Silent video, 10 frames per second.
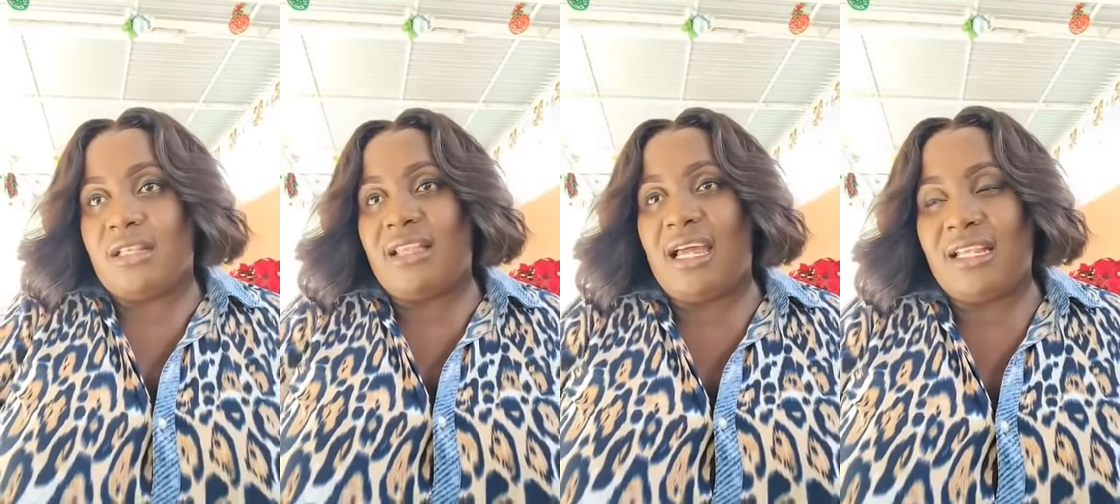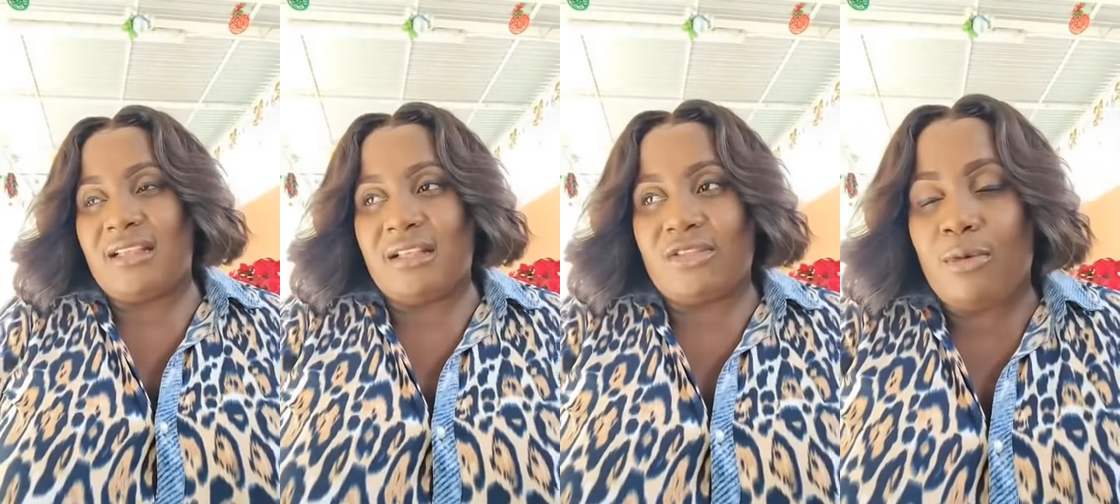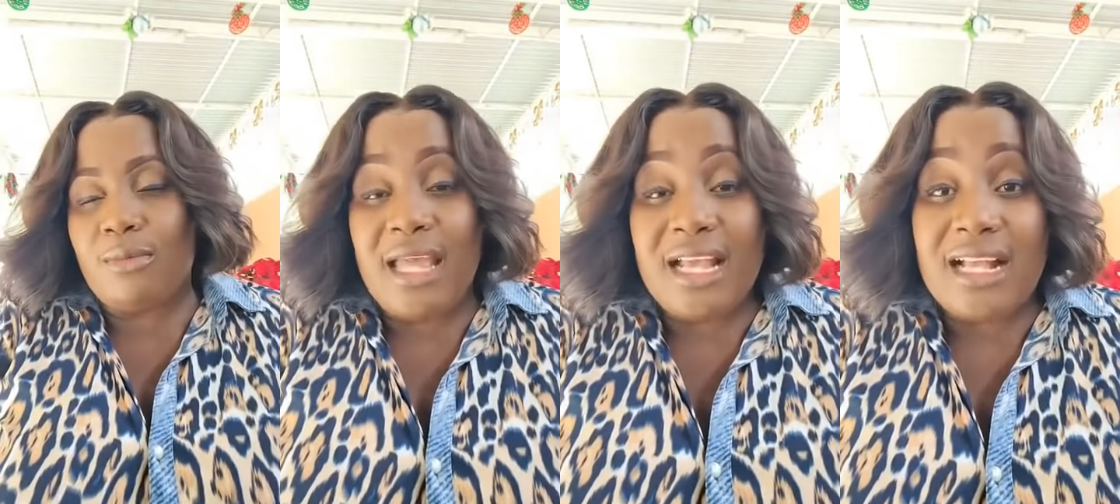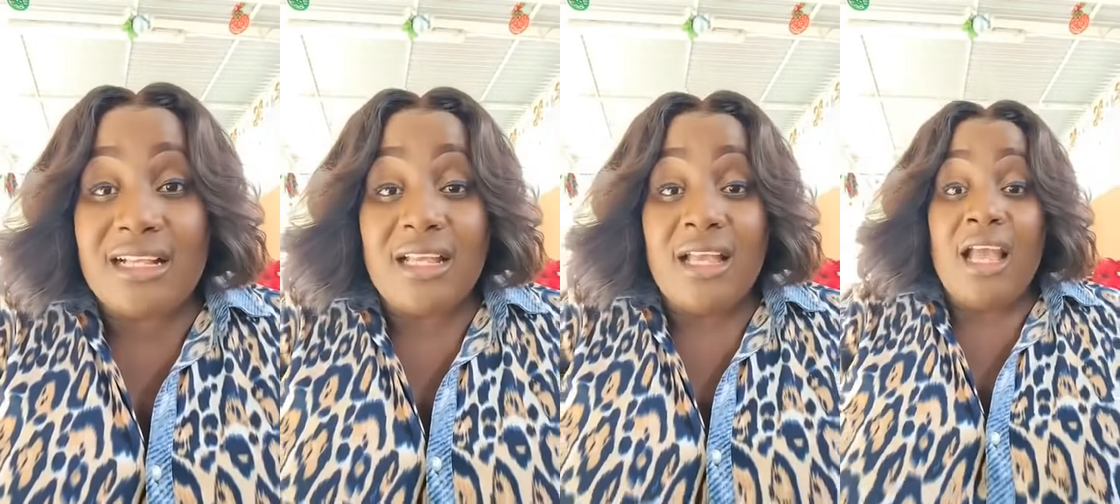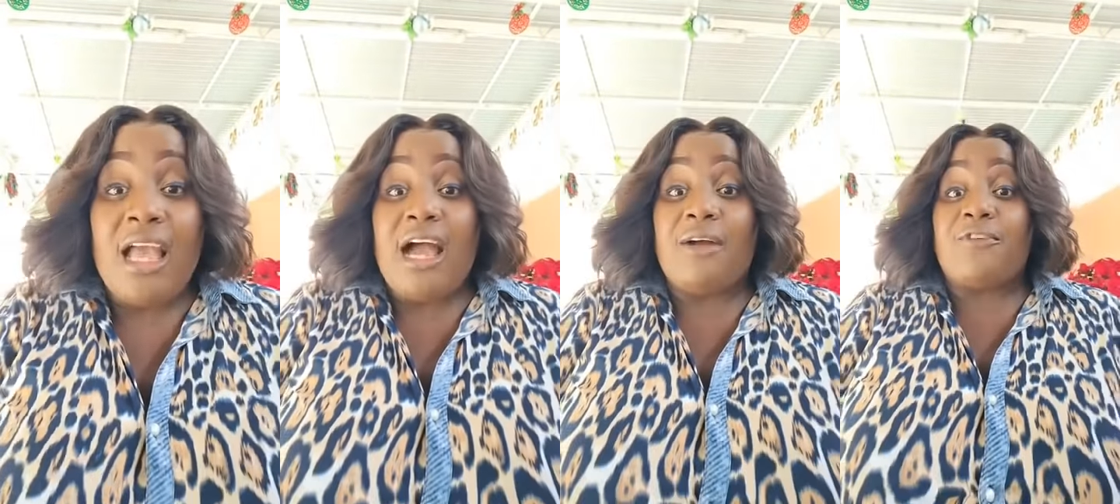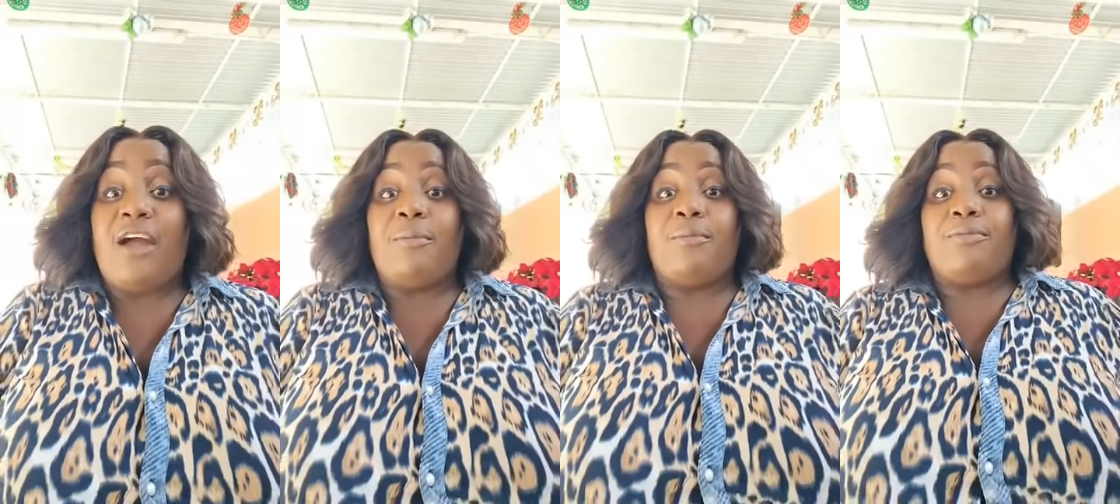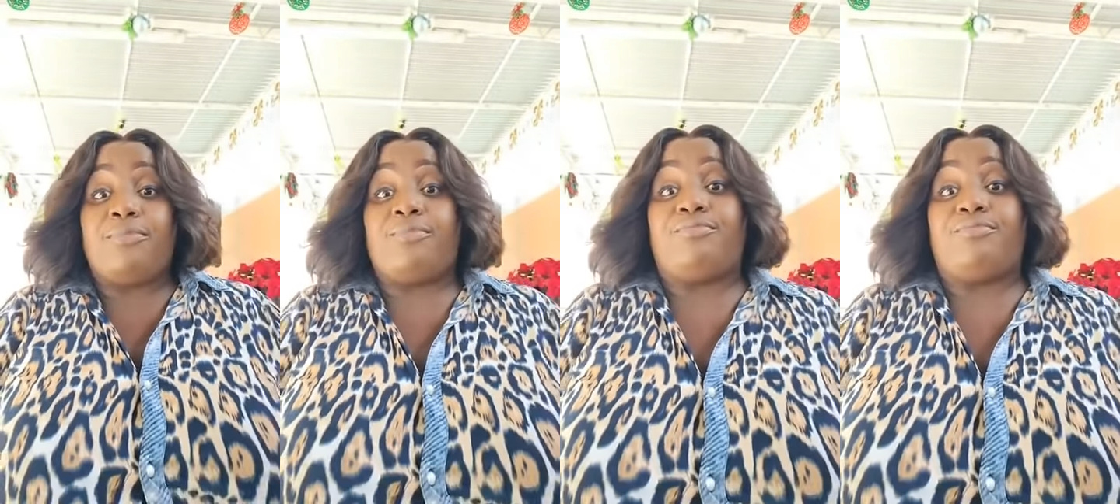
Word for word: It's not, it, it's something like a, a from